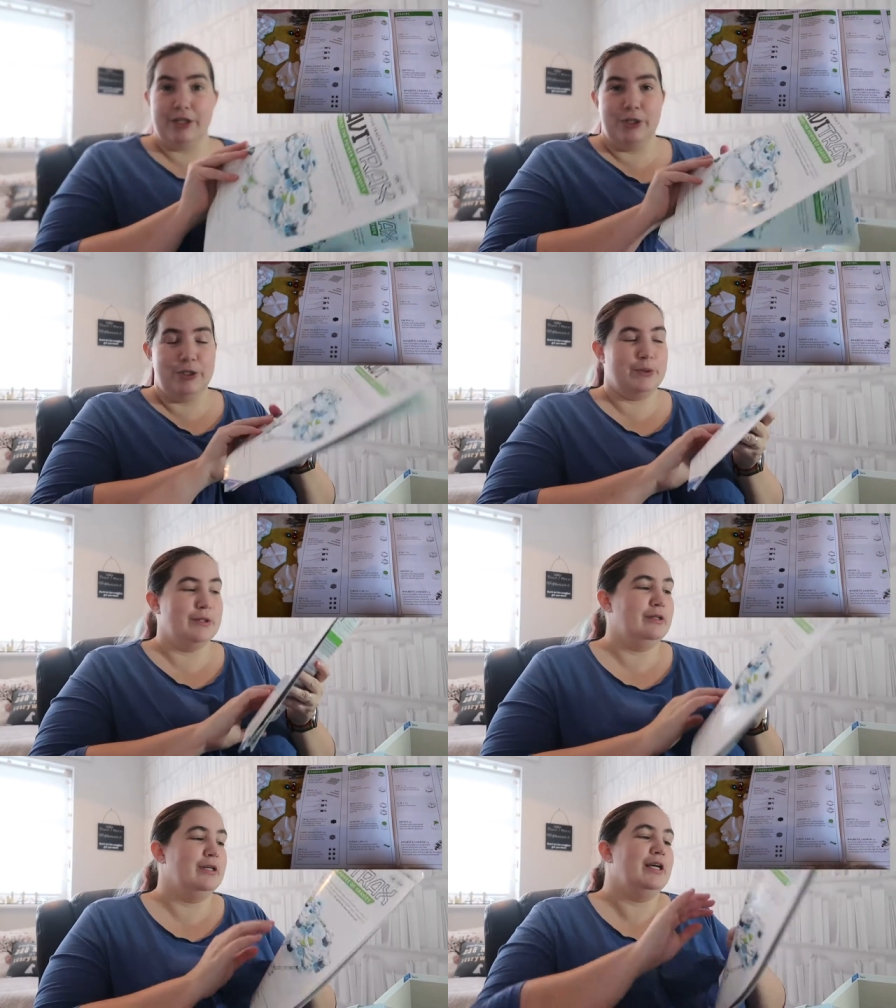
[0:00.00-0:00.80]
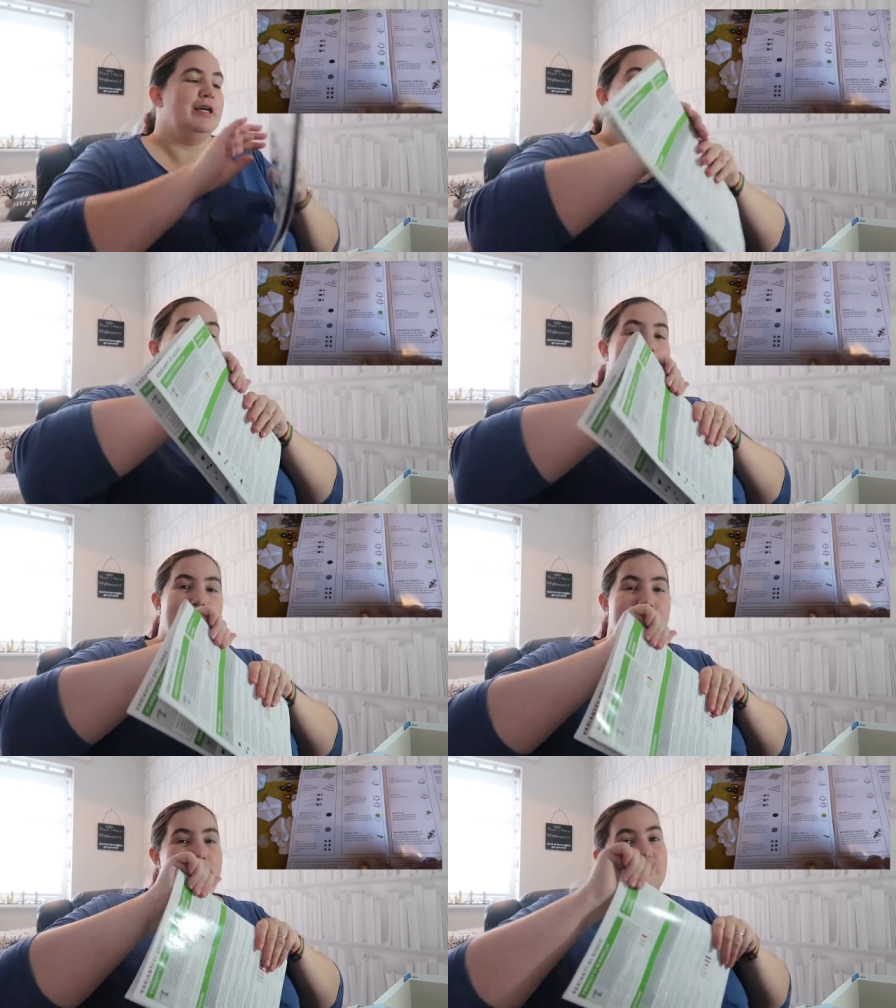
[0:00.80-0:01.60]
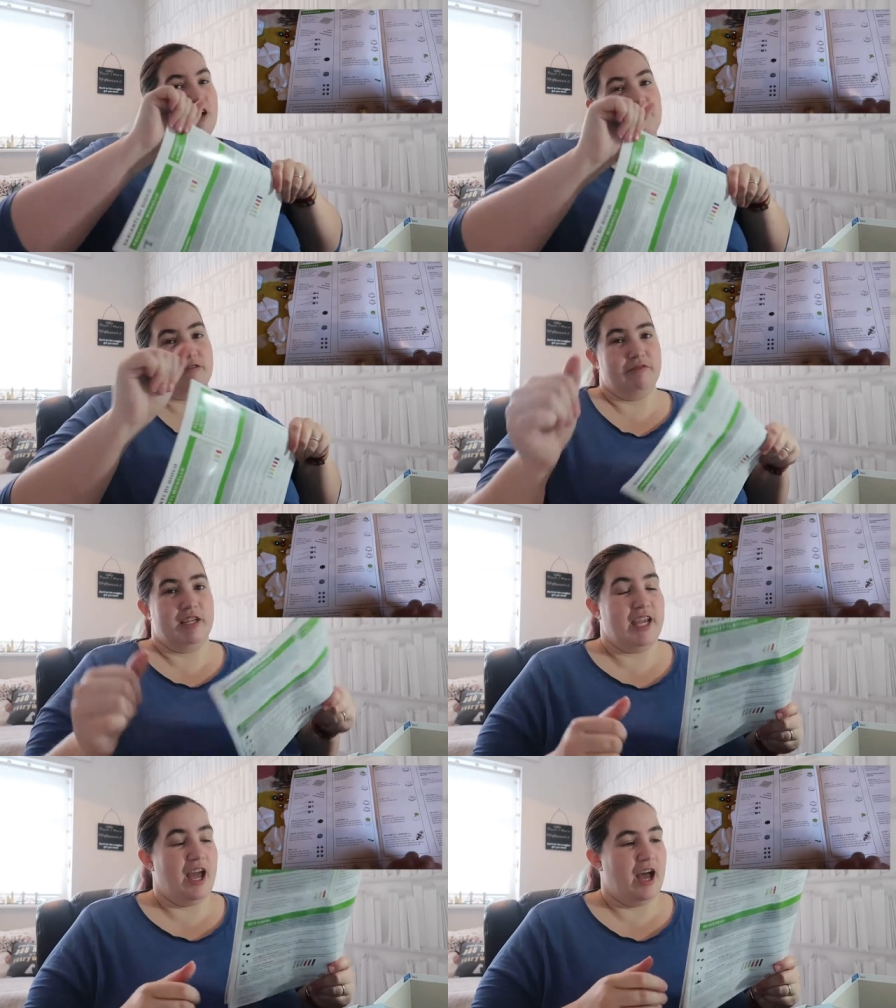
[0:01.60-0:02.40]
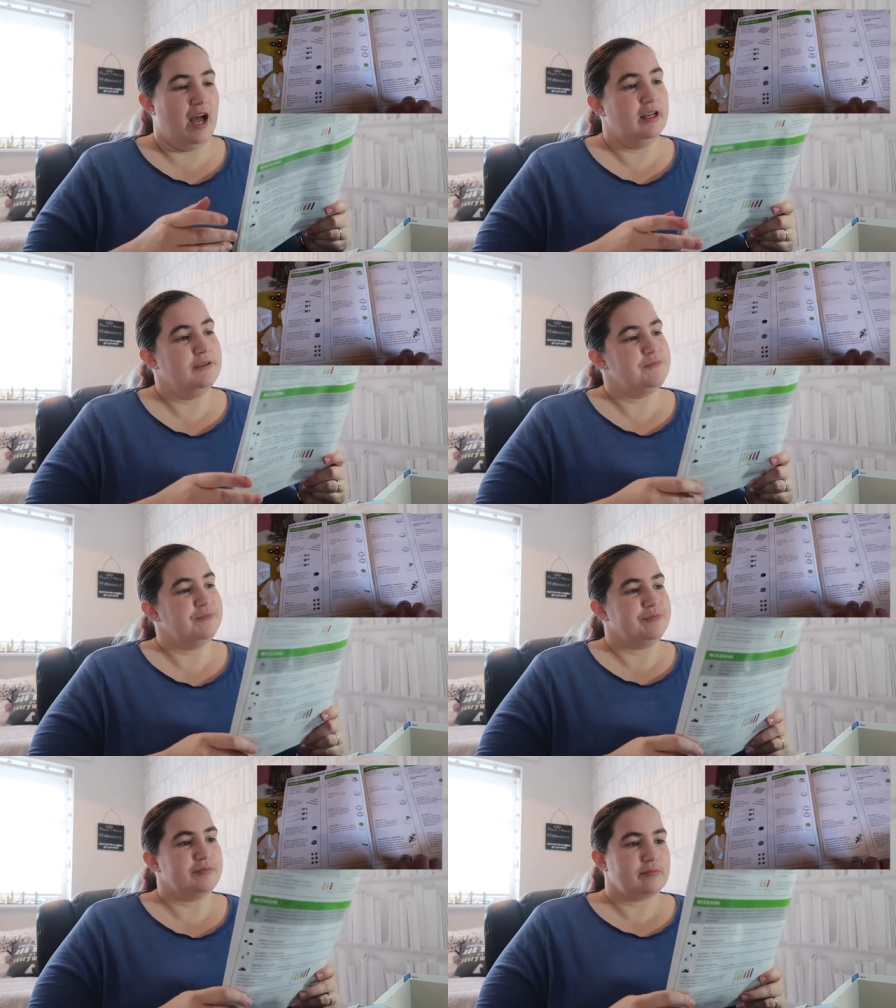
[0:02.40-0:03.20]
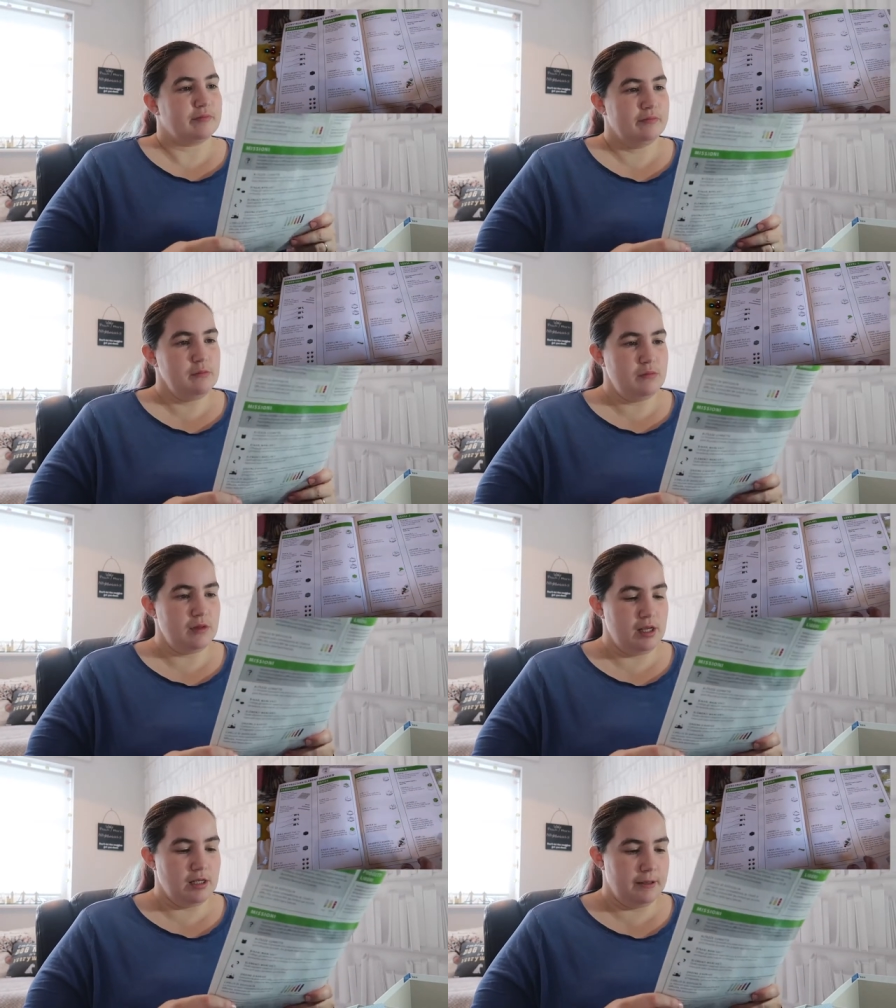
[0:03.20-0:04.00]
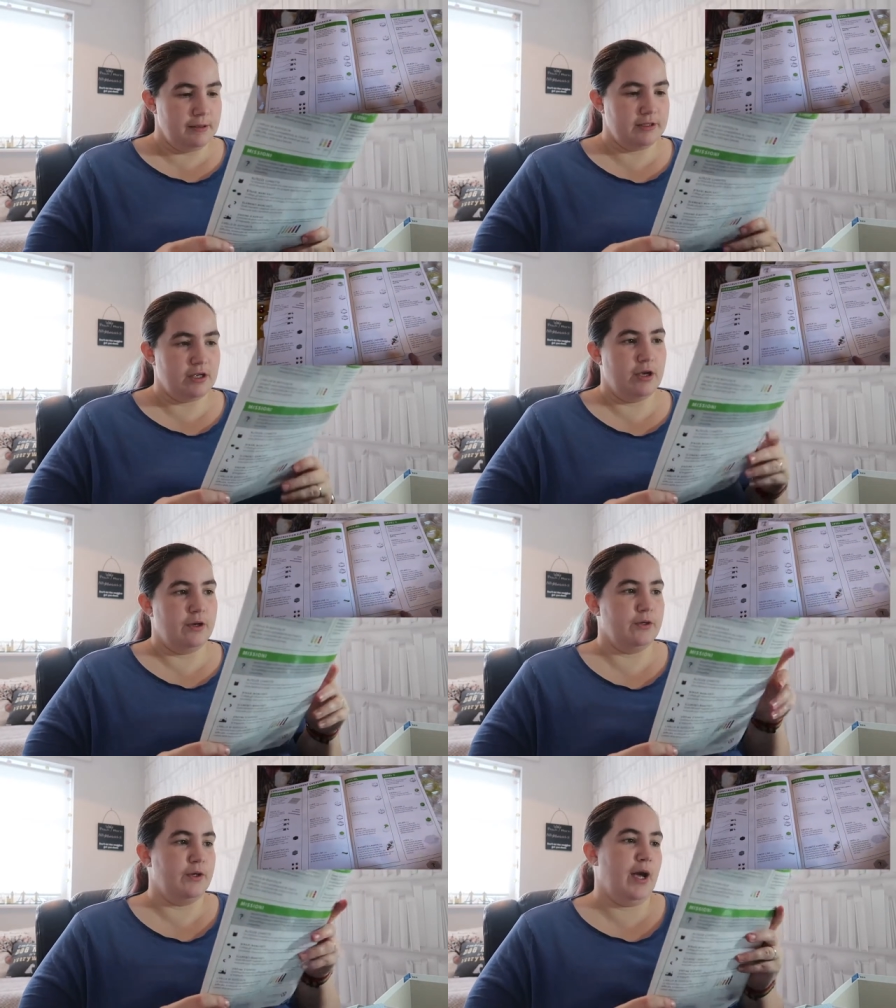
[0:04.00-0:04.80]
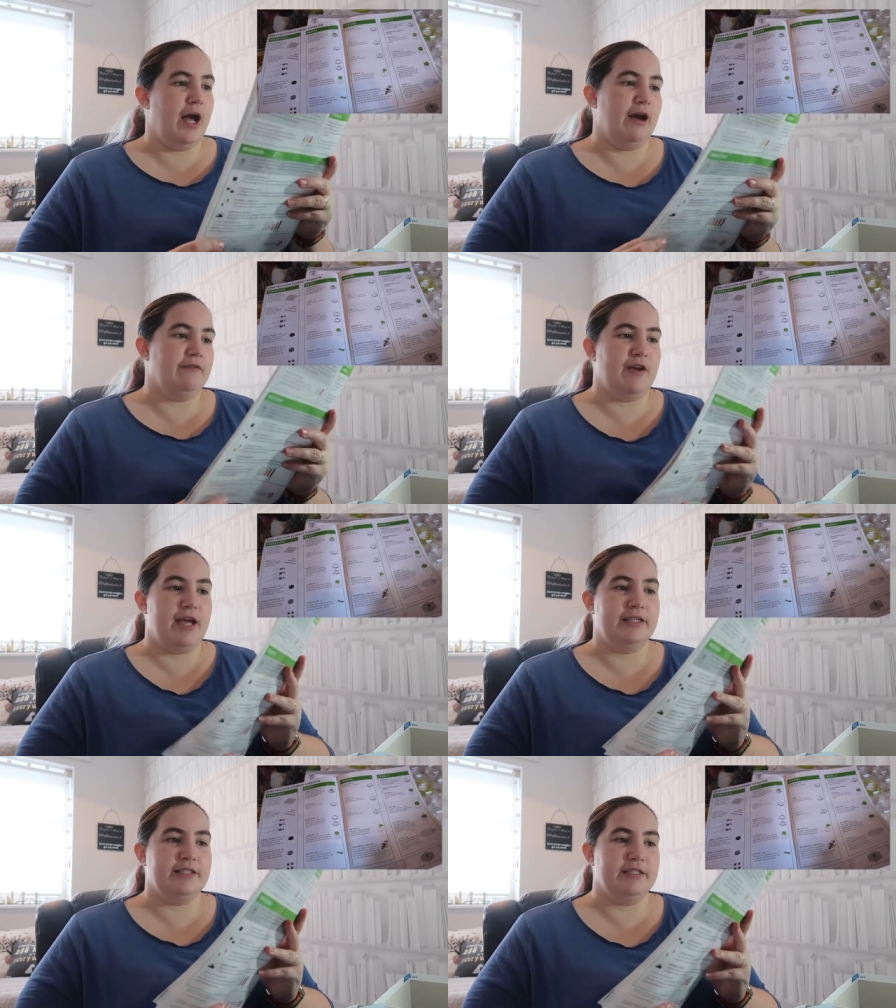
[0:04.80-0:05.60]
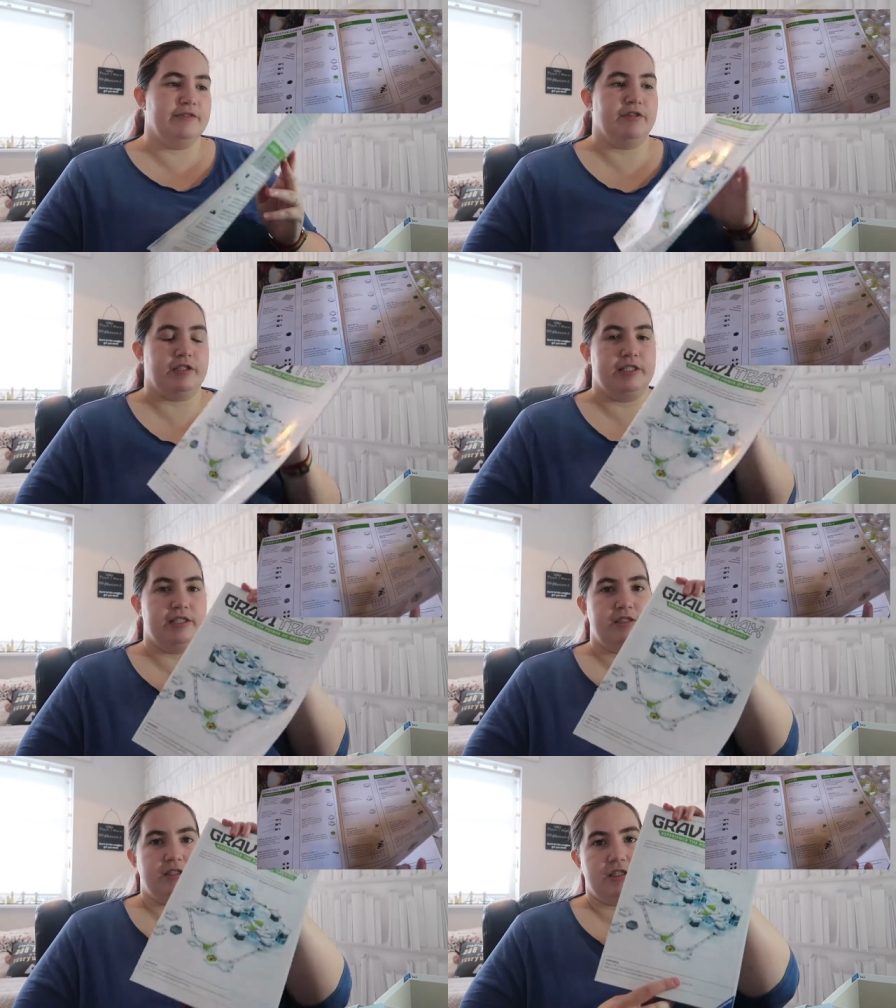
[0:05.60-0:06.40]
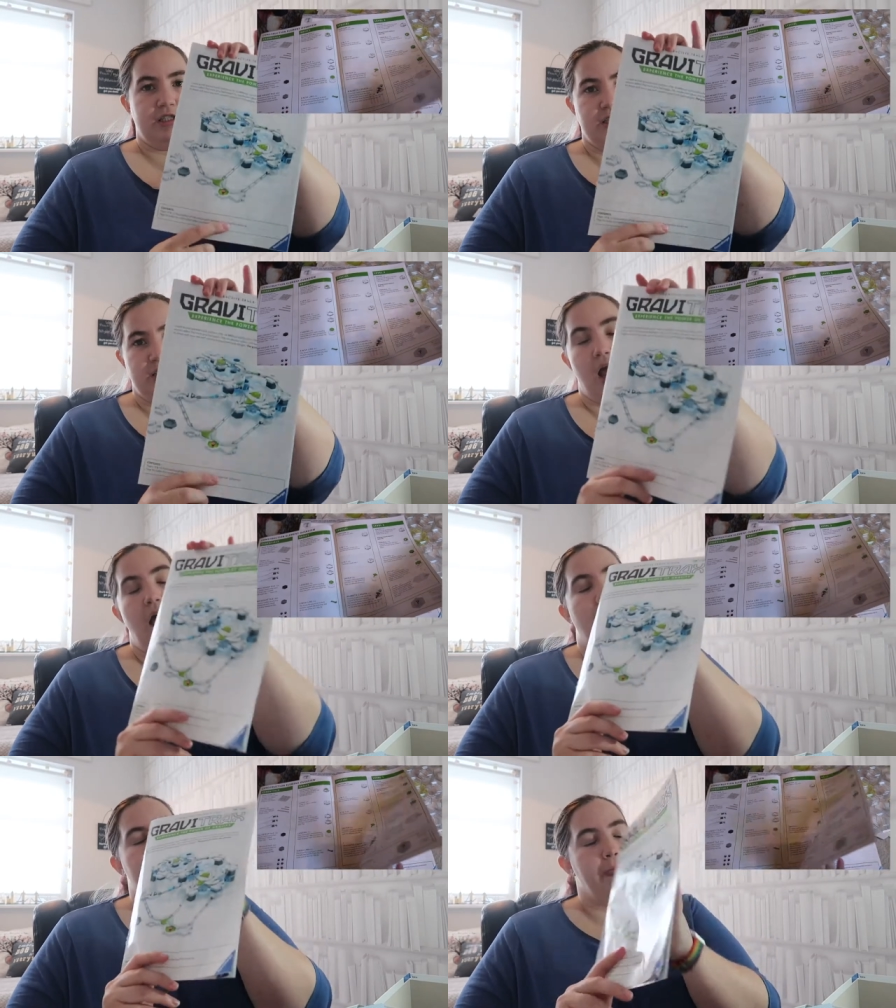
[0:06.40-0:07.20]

unusual but I don't really care. So you have 18 different uh,